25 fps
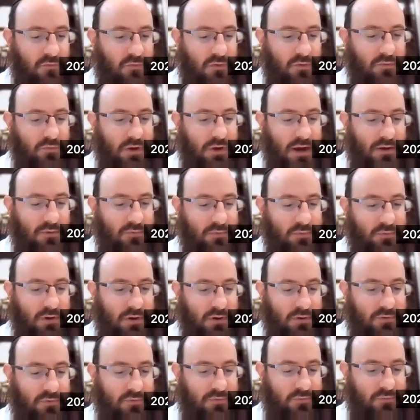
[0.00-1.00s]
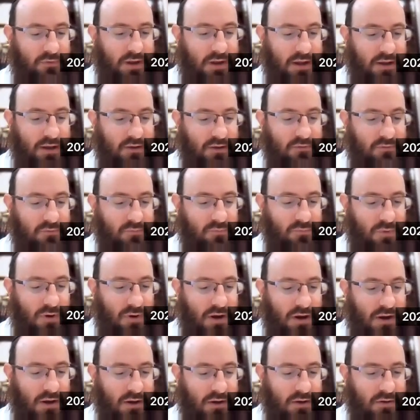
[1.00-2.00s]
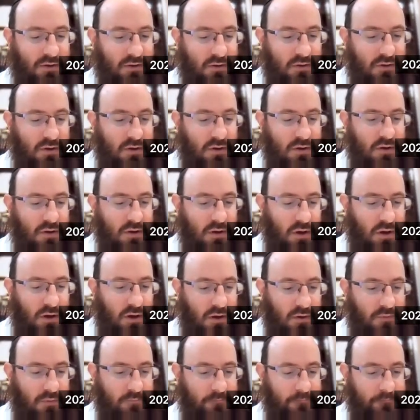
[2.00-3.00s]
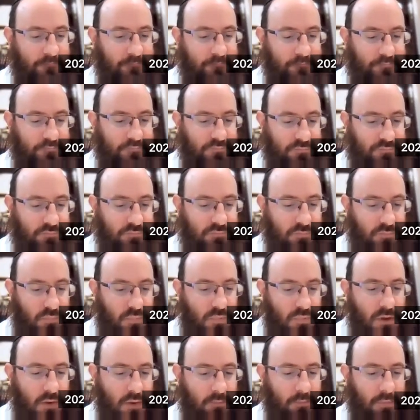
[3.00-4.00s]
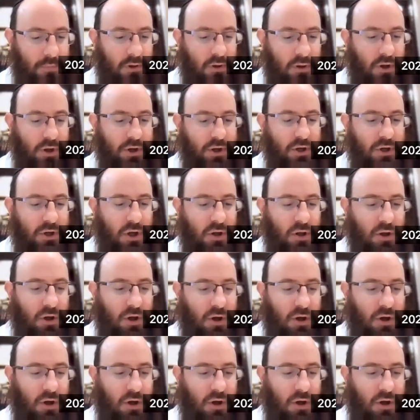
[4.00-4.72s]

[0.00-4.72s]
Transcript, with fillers: So now we understand why um, but now